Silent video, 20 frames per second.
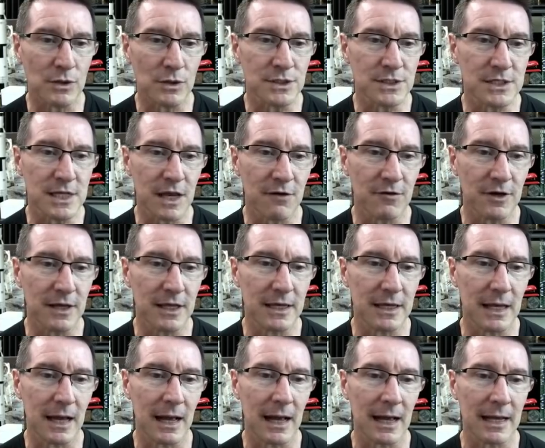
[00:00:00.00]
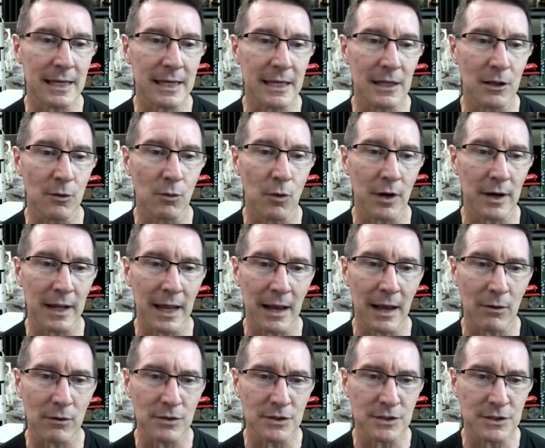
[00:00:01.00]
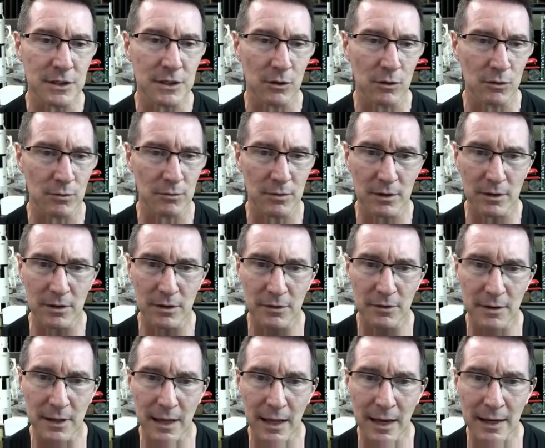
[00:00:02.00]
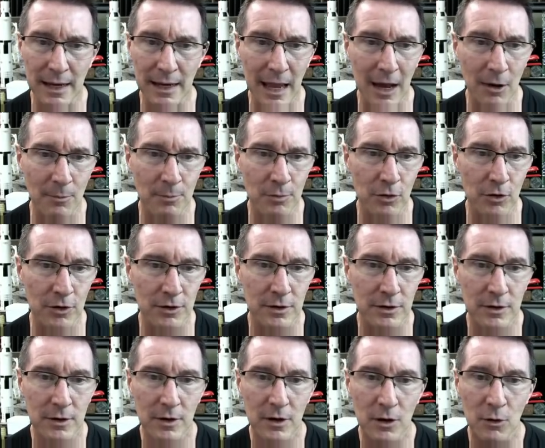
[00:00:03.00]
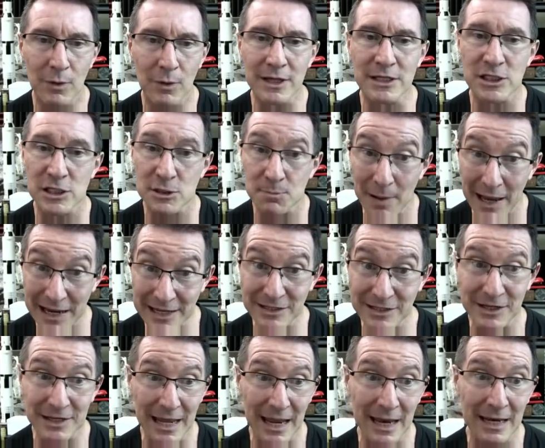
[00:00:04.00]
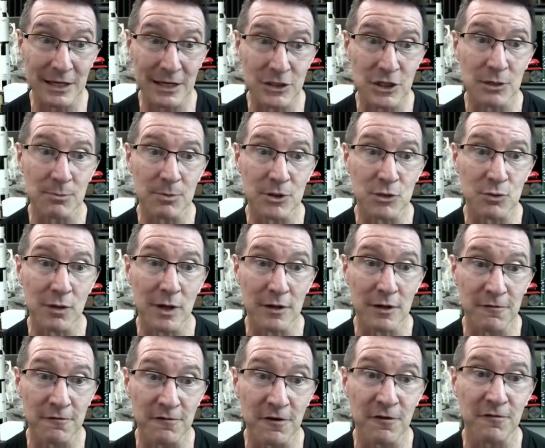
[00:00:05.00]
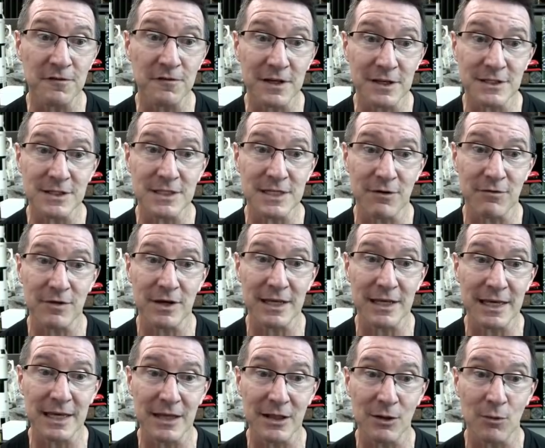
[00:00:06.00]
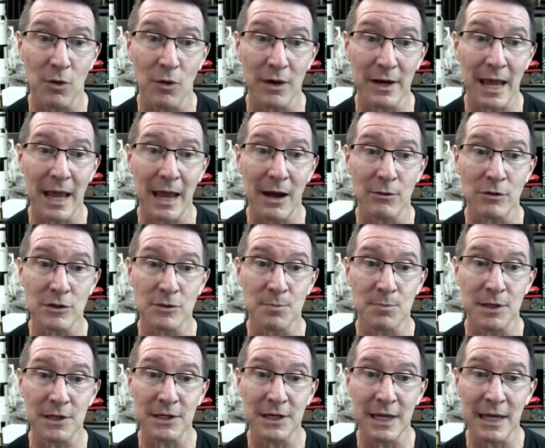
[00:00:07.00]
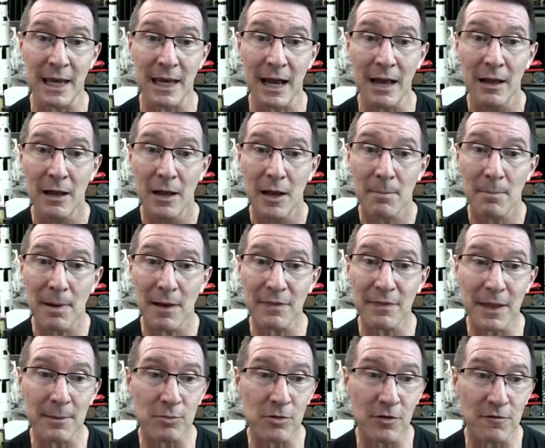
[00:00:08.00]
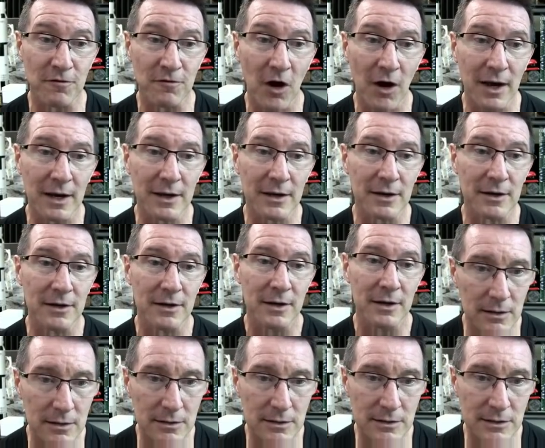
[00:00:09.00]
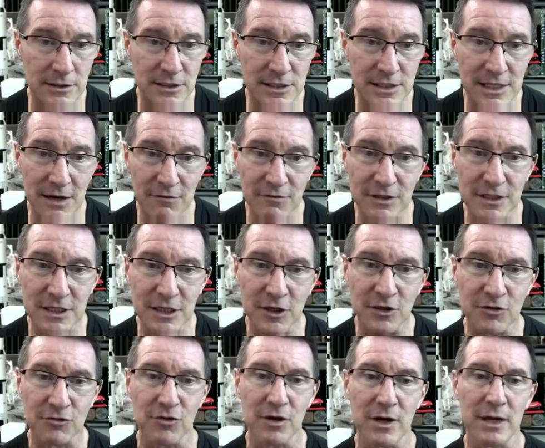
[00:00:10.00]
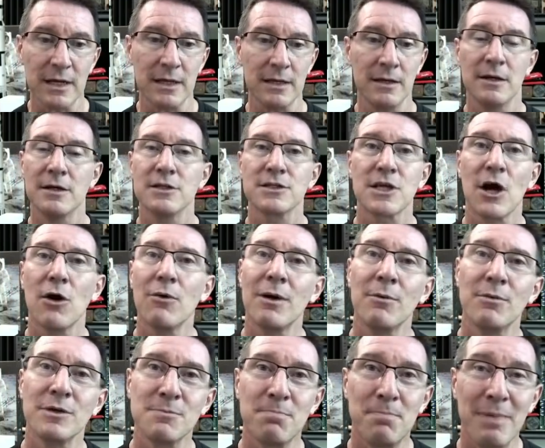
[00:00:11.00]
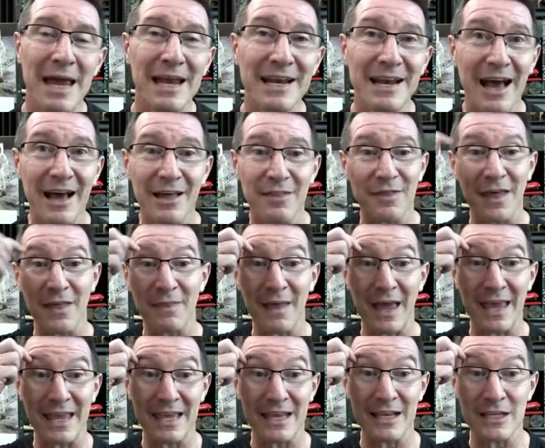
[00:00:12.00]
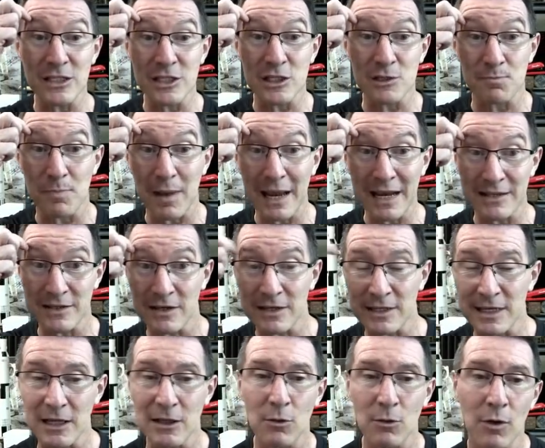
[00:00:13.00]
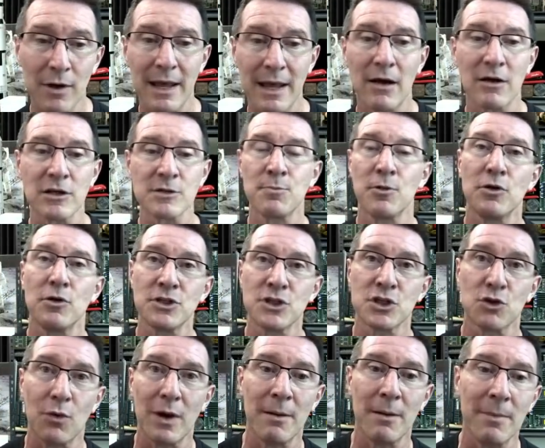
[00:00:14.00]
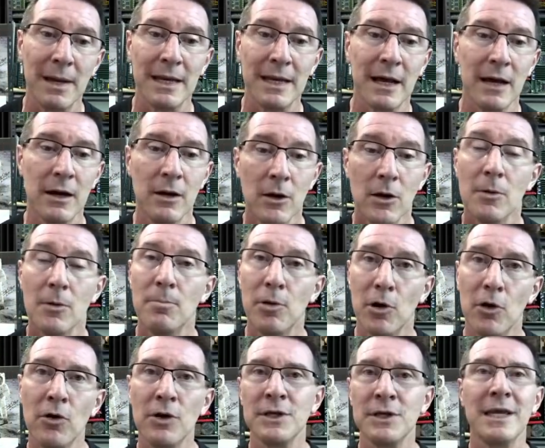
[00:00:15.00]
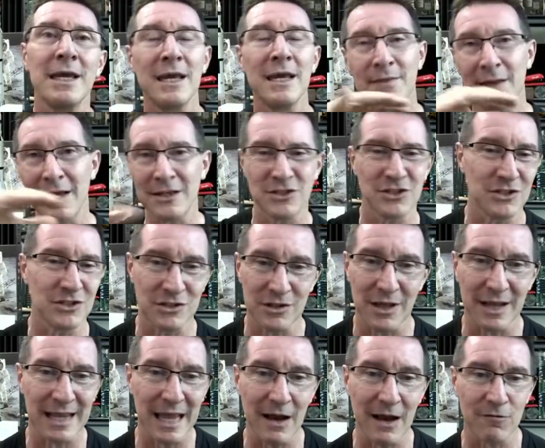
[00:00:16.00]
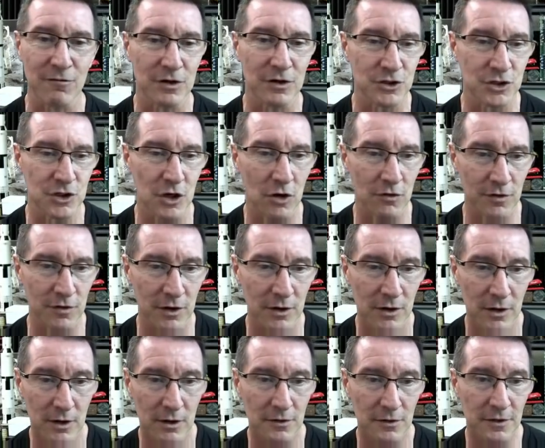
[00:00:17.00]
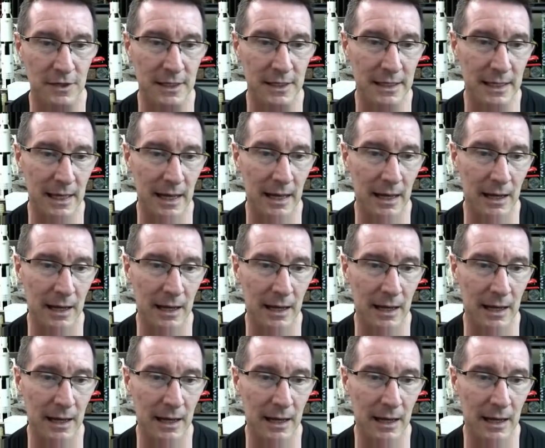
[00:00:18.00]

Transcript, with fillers: was 70 kilowatt hours, or an output. We expected energy between 50 and 70 kilowatt hours per year, but they provided 73. So it was better than they expected. Kilowatt hours per square meter per year. That's just like averaged over the